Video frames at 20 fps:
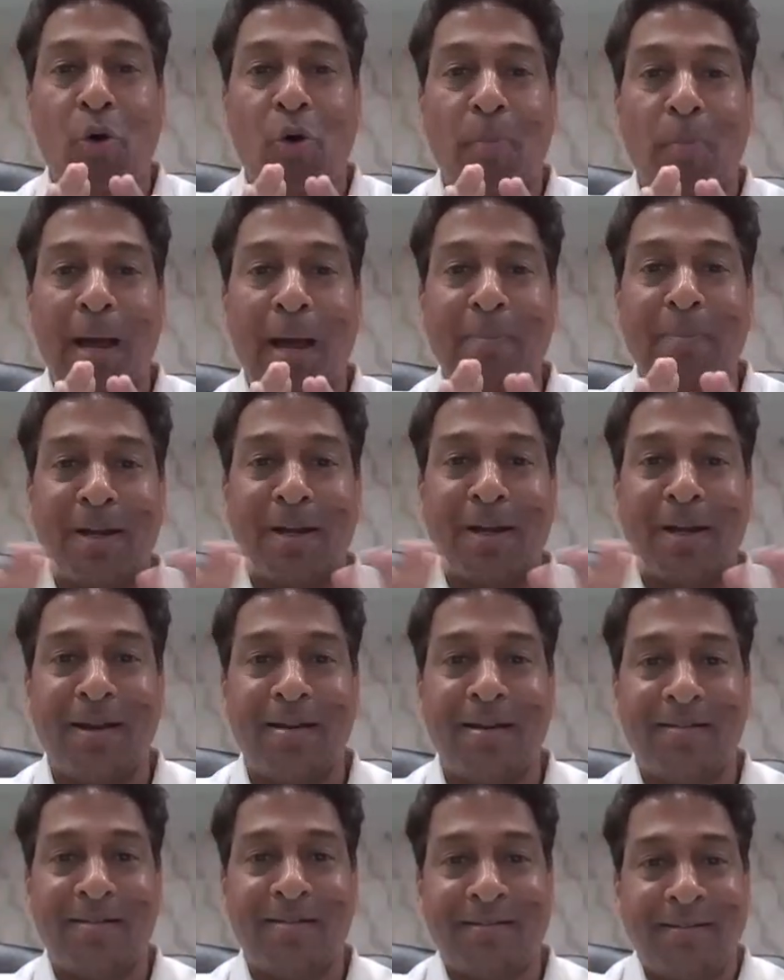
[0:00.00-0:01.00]
Hope I'm
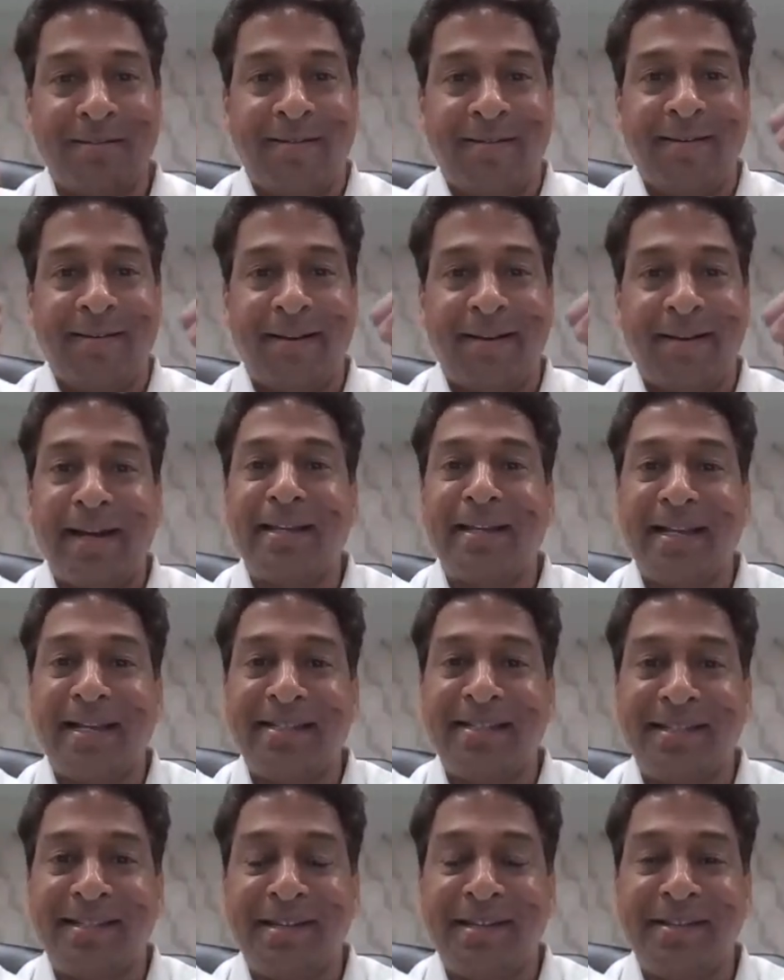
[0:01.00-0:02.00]
clear. Can I
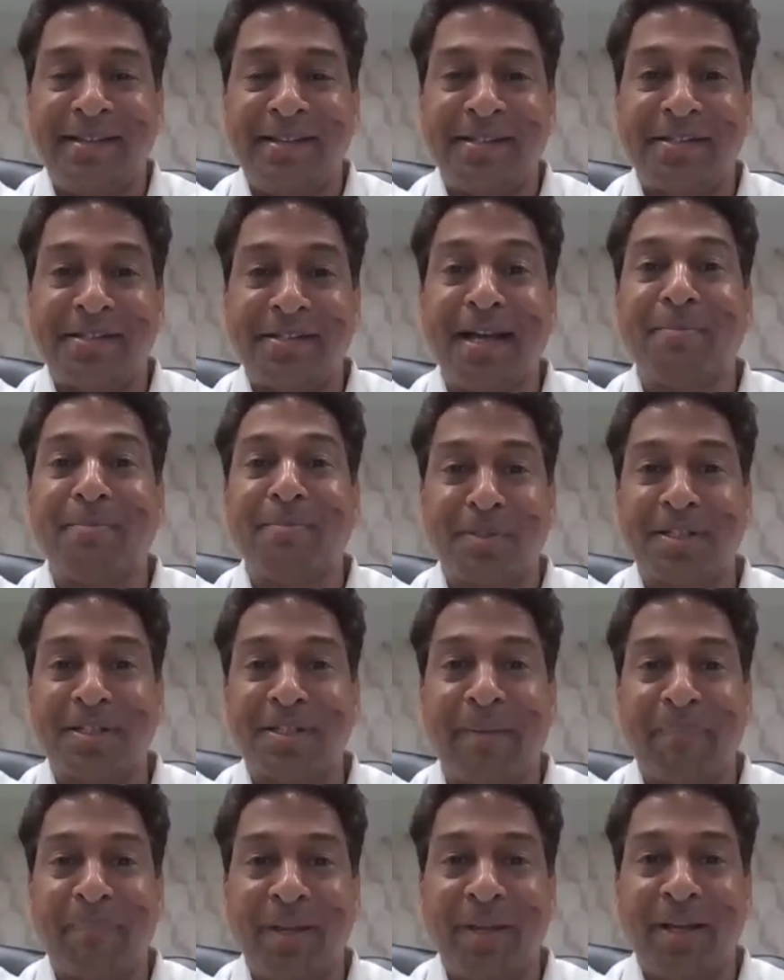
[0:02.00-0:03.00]
see this thumbs
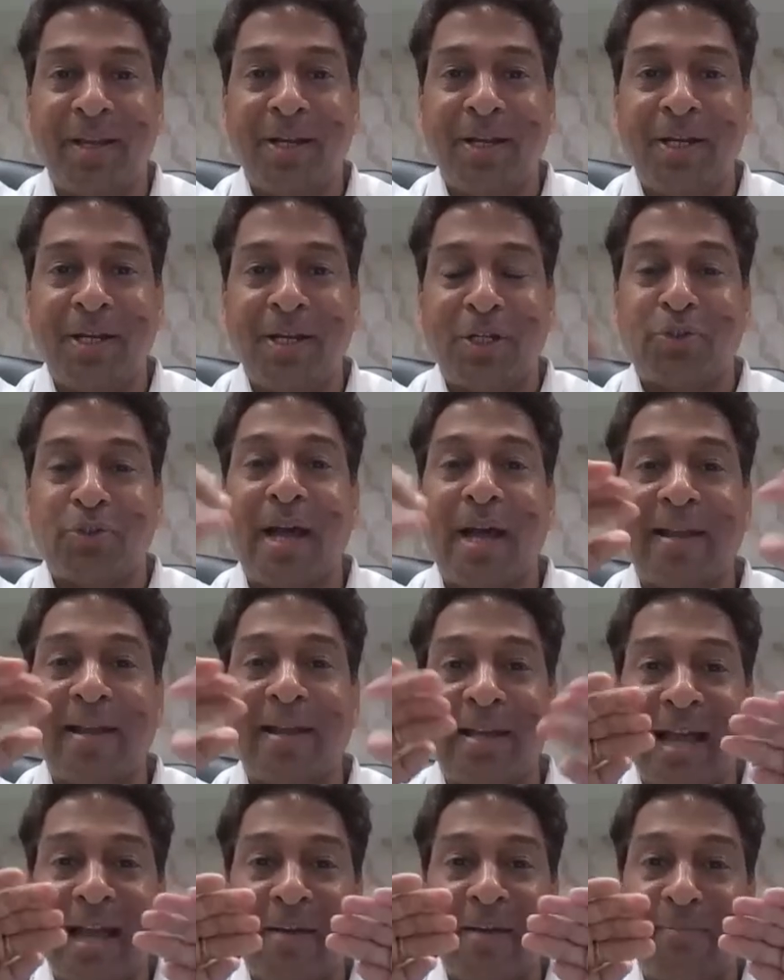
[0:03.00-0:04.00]
up? So
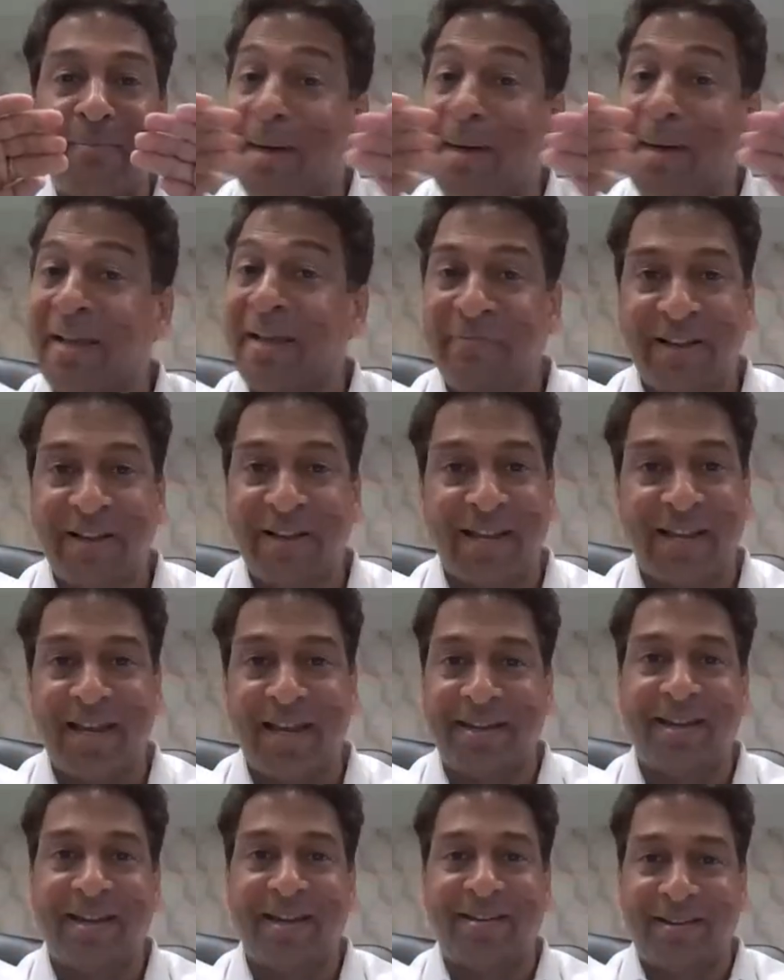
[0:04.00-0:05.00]
I
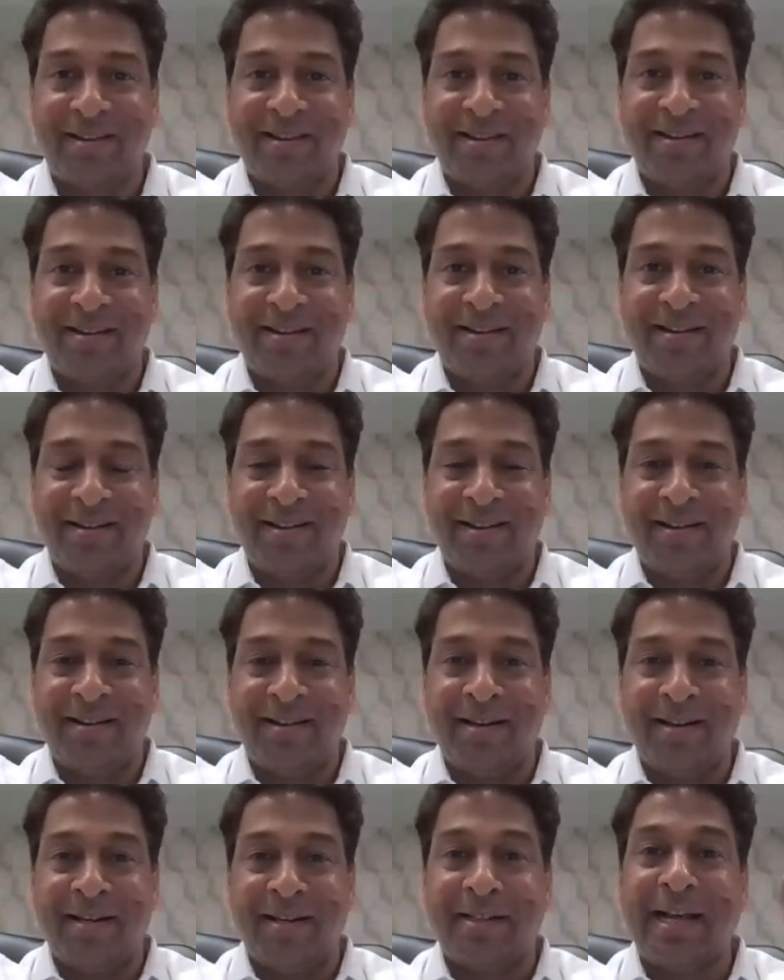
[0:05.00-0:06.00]
bifurcated
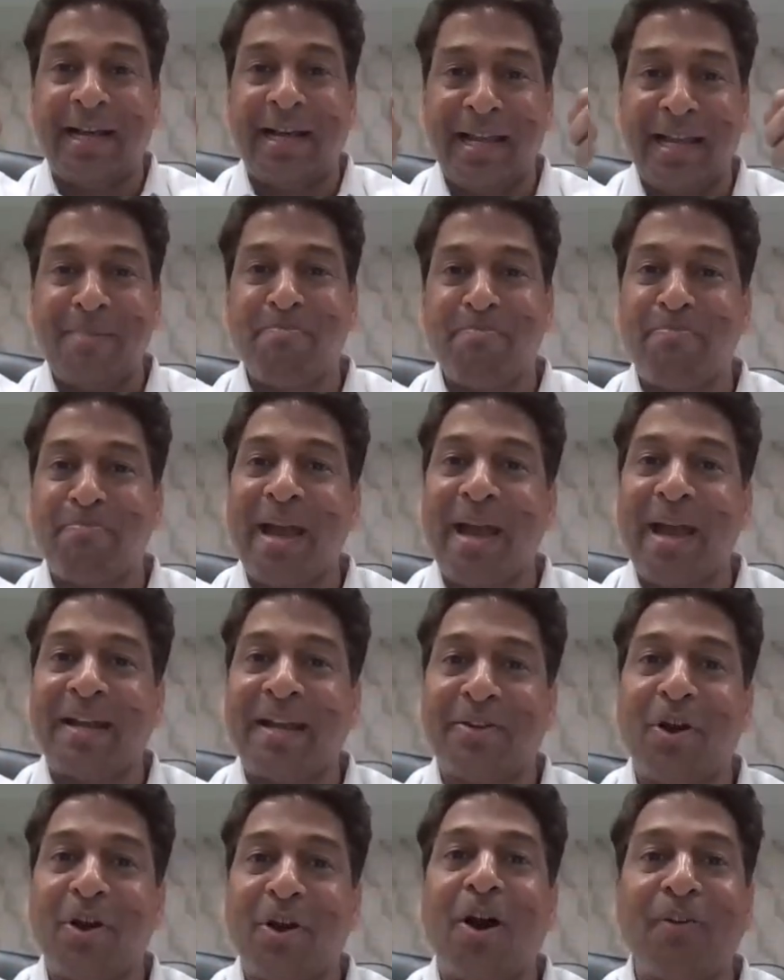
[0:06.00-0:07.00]
the
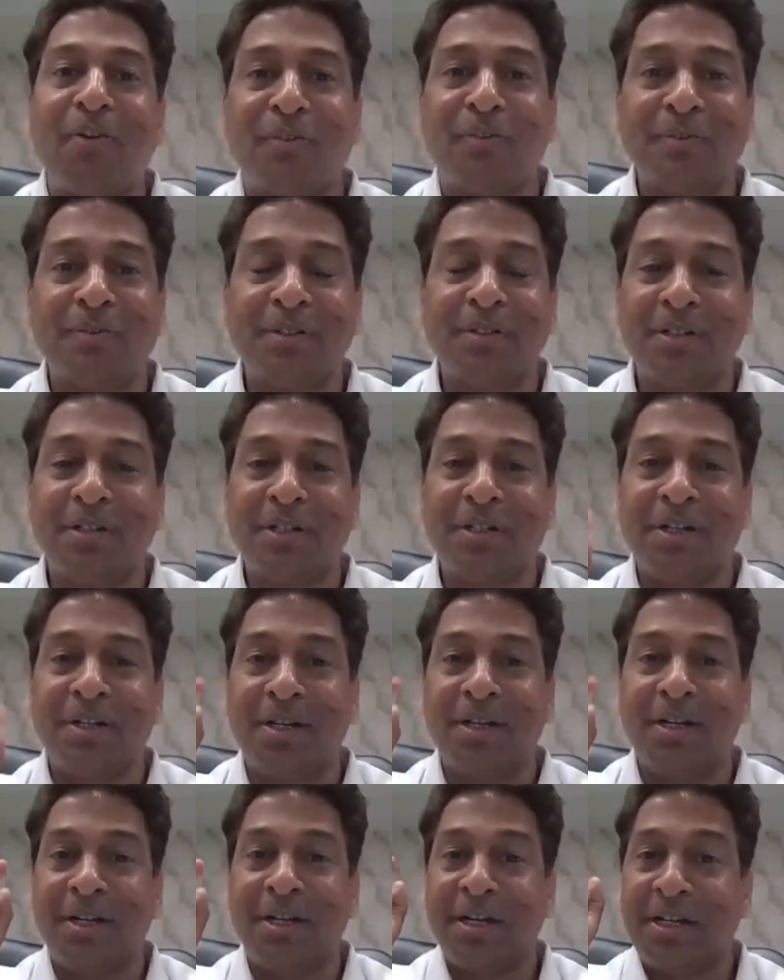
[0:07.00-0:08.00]
impact of
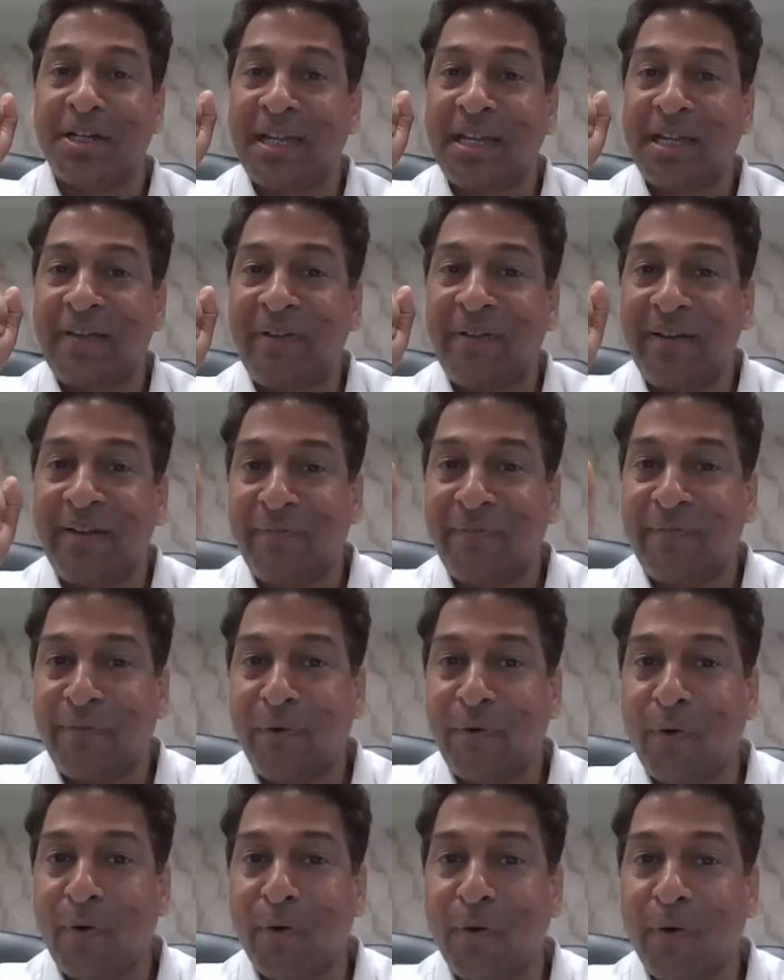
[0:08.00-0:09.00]
table
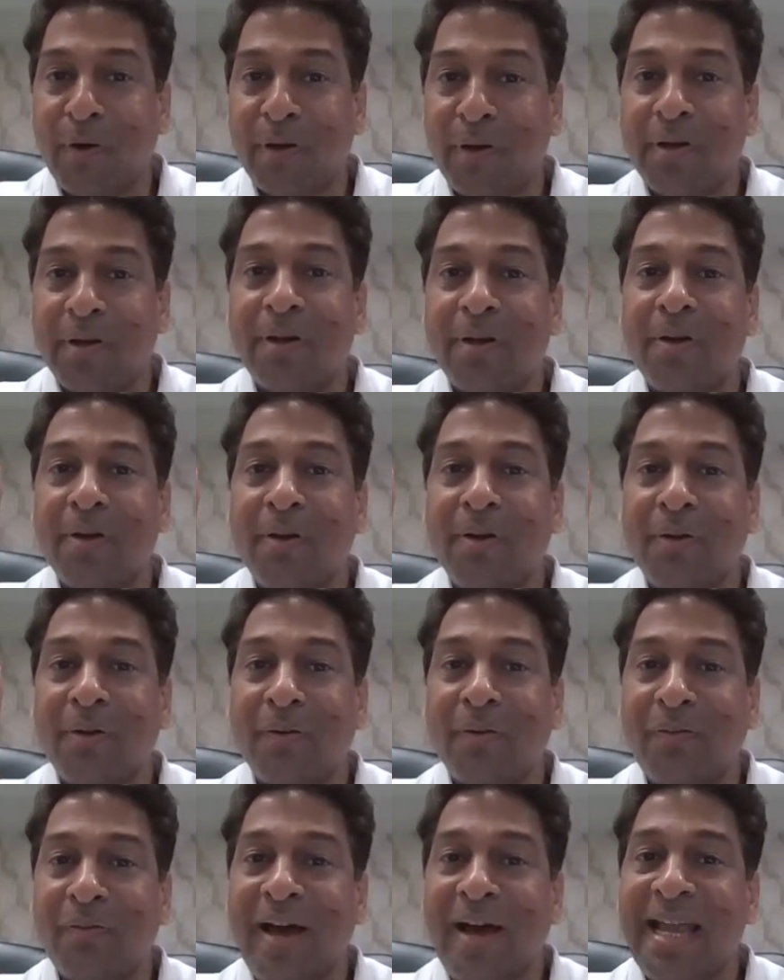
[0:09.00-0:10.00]
4,
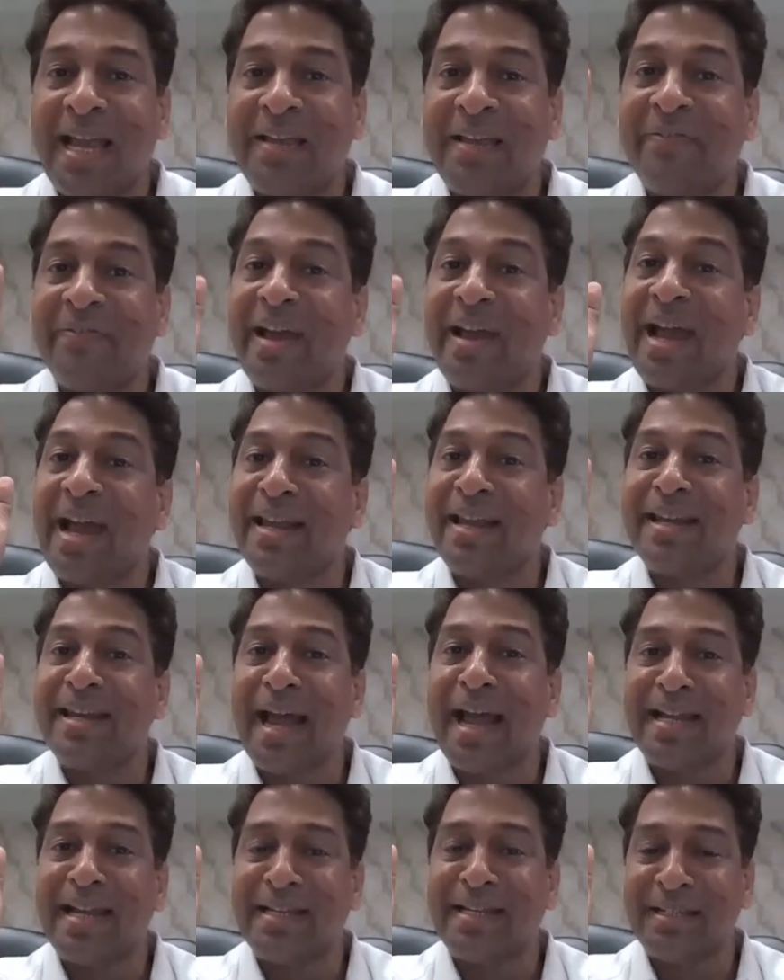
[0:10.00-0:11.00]
5, and
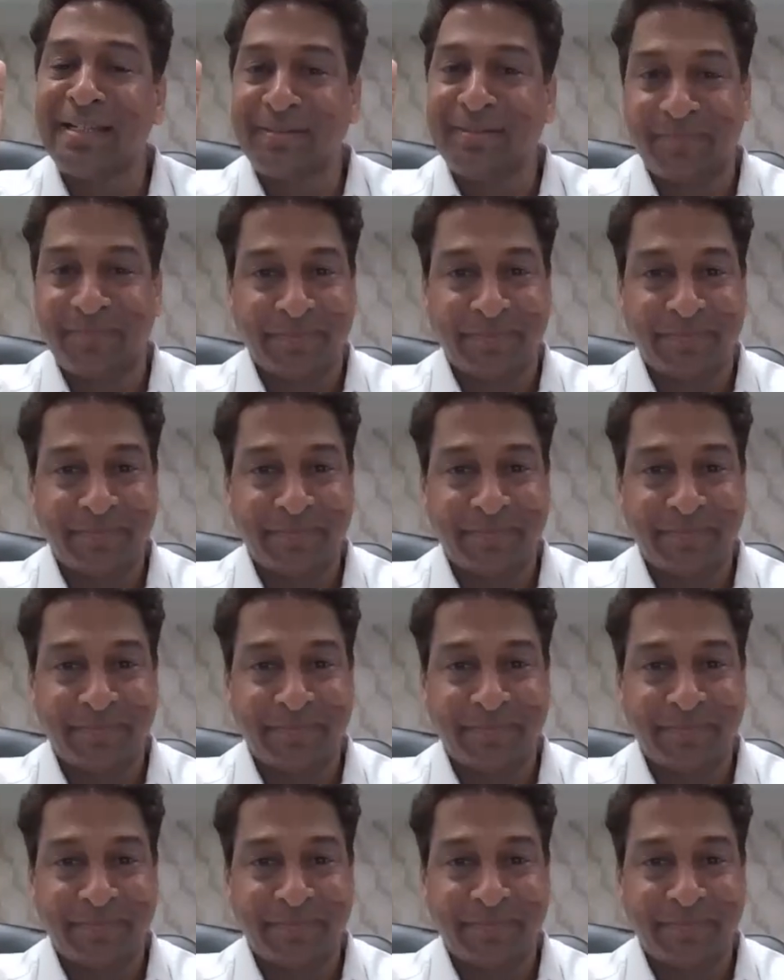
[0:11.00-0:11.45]
9,